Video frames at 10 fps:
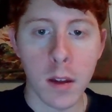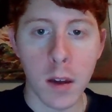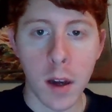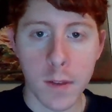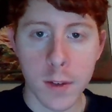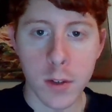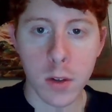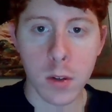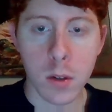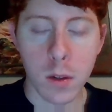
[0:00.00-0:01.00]
of the
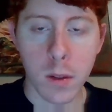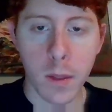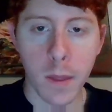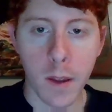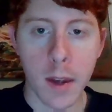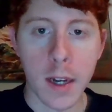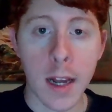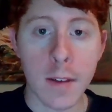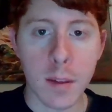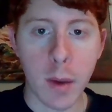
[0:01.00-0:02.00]
soul and
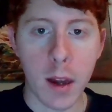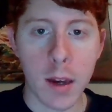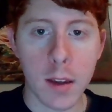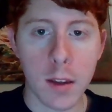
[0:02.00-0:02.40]
not of the body.